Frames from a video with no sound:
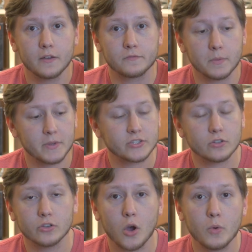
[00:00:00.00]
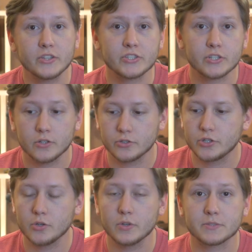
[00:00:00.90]
from its lowest
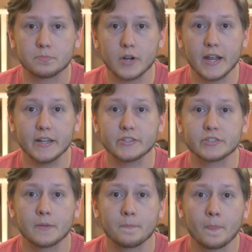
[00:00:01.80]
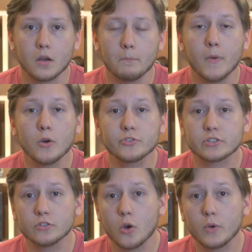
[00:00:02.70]
to its brightest.
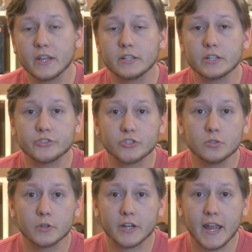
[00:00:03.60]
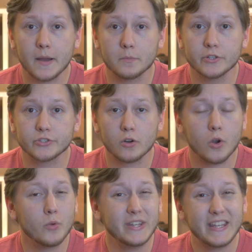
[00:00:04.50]
Most low-end consumer cameras are
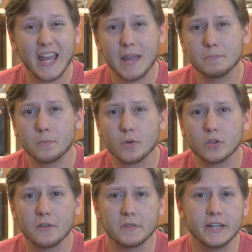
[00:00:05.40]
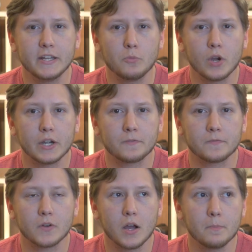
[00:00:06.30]
only capable of anywhere
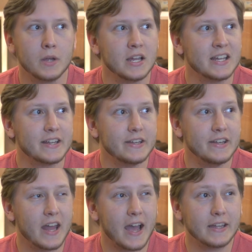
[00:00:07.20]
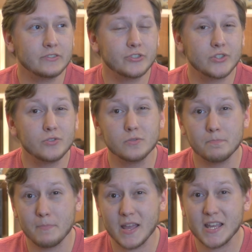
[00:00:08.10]
from 9 to
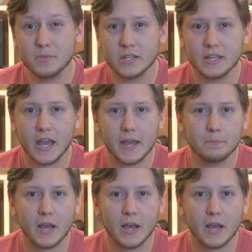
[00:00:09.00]
maybe, at